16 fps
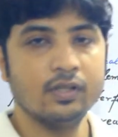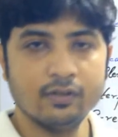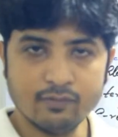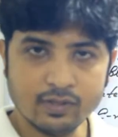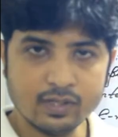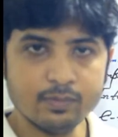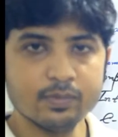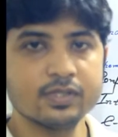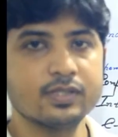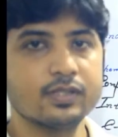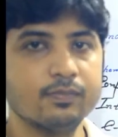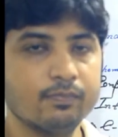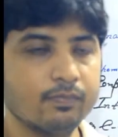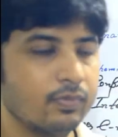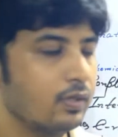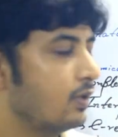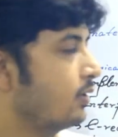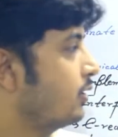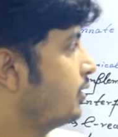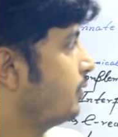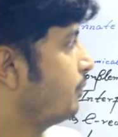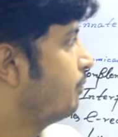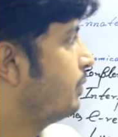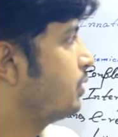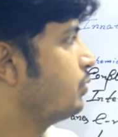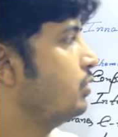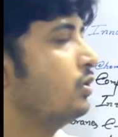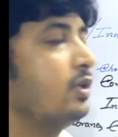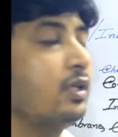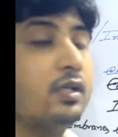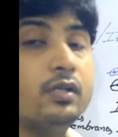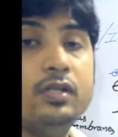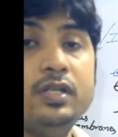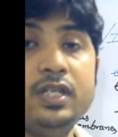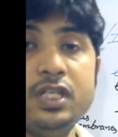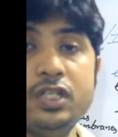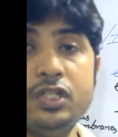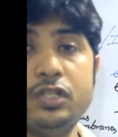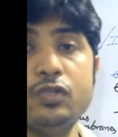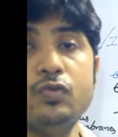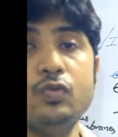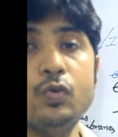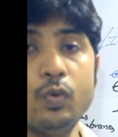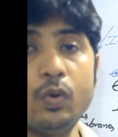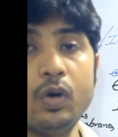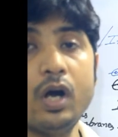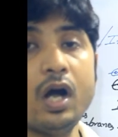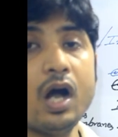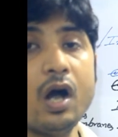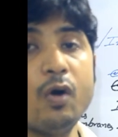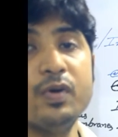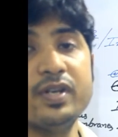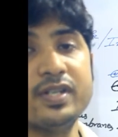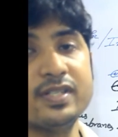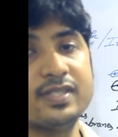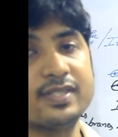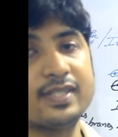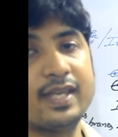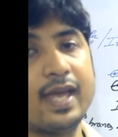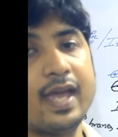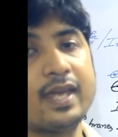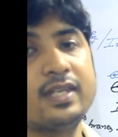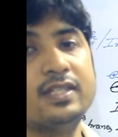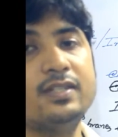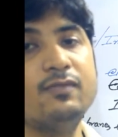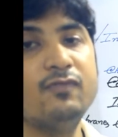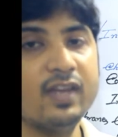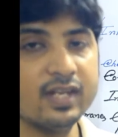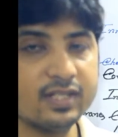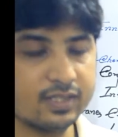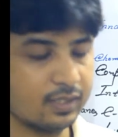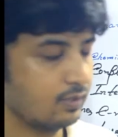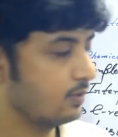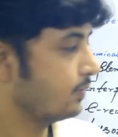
Very much simple, but we need to know how it is activated.